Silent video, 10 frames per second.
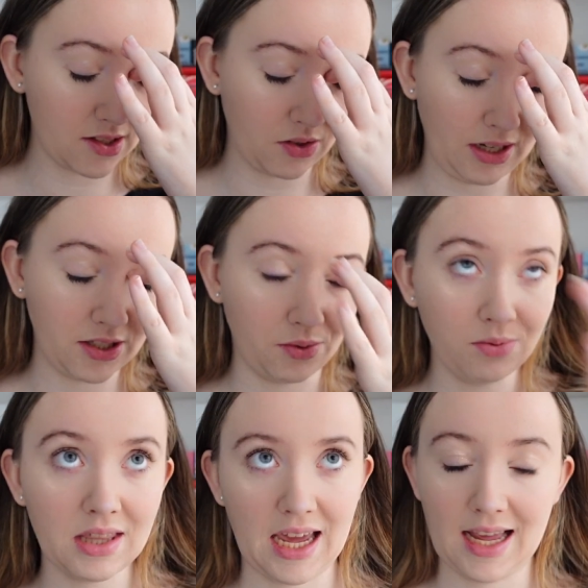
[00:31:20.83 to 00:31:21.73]
so I
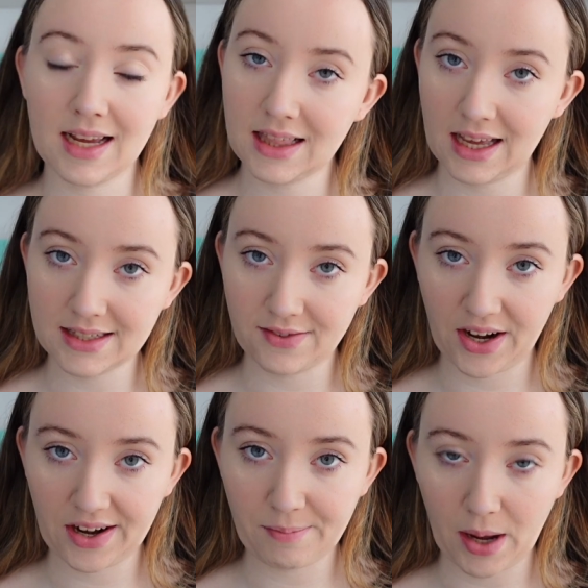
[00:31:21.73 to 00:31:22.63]
don't think that's
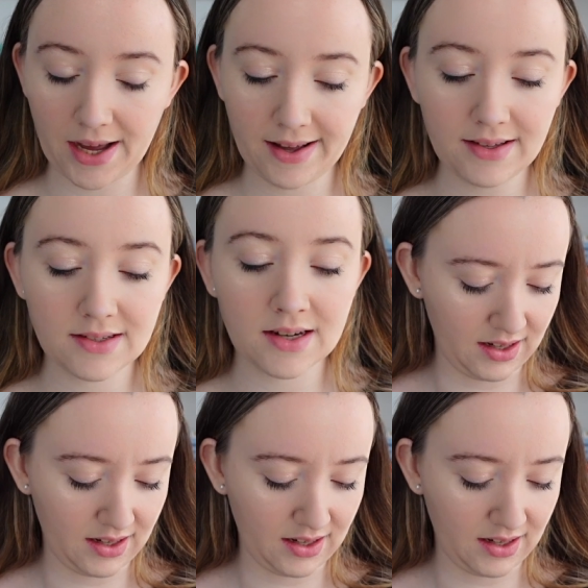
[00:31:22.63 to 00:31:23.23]
very biased.